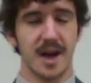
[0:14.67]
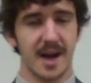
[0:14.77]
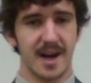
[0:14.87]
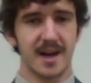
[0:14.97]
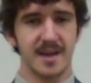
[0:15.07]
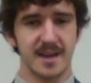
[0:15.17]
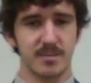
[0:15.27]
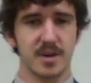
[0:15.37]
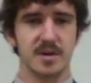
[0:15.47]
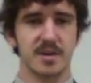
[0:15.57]
I am
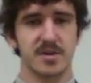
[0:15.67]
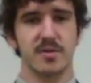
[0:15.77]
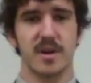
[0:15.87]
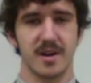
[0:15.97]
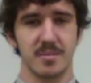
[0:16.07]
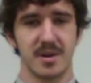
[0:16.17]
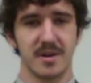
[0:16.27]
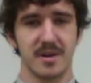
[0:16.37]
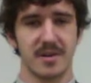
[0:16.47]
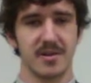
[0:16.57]
going to describe
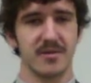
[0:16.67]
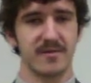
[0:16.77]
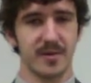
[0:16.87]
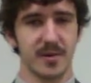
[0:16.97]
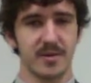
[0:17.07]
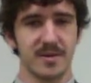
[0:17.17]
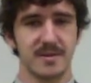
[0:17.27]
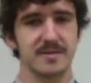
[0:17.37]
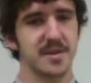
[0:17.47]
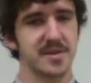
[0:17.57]
the full
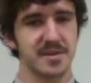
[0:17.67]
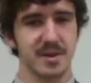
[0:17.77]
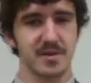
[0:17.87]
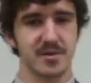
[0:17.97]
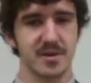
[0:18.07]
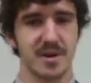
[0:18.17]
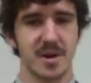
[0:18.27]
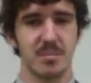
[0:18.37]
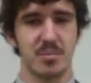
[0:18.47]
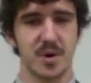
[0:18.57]
disclosure
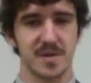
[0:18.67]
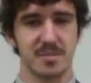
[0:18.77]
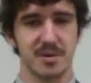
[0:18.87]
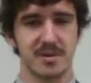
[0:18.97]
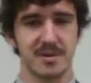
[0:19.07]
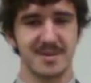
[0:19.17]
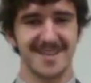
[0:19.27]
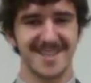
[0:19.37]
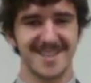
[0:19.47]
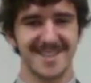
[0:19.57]
principle.
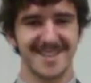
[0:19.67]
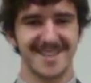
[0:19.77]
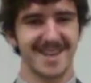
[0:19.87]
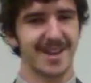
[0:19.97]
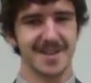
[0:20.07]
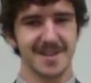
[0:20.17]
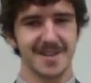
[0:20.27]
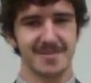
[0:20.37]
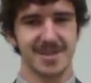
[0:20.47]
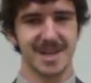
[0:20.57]
Now, this is
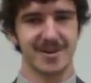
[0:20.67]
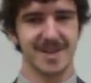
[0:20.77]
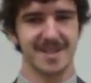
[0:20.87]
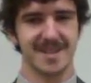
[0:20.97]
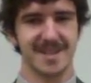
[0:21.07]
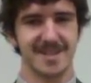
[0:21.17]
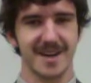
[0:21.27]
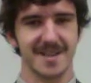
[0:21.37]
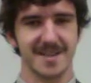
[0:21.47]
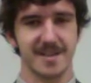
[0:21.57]
some seriously
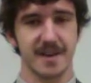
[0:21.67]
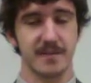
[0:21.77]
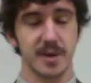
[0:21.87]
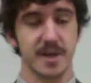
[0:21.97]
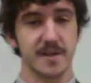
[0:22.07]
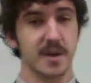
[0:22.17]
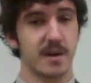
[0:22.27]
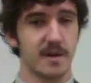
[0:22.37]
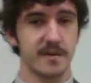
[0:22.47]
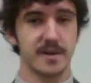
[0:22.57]
exciting stuff because
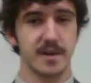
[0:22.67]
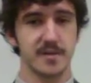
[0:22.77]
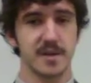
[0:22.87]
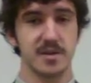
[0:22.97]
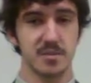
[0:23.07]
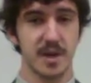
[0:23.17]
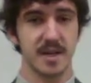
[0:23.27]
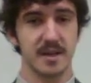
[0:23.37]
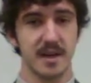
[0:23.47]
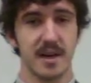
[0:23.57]
all the notes that you
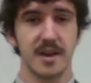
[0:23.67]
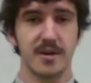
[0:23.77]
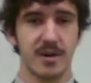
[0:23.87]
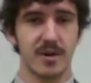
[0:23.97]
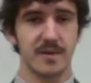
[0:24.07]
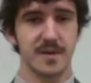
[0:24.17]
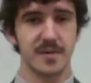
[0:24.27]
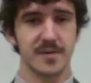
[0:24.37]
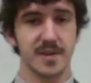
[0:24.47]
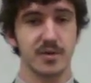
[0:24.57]
make and all the
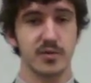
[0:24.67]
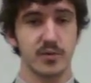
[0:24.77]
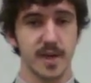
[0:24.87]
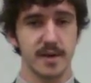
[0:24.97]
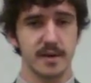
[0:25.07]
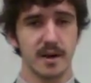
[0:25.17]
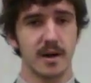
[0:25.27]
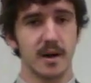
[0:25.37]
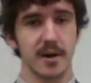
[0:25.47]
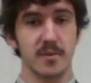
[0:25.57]
notes that you read
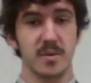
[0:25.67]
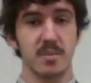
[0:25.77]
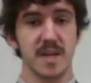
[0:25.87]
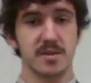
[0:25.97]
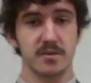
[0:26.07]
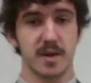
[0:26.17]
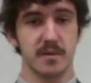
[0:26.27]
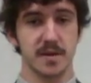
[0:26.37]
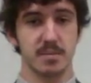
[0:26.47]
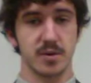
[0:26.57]
are going to be based
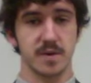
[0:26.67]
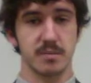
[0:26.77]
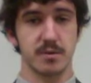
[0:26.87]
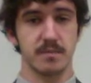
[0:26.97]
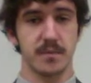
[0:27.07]
around this principle.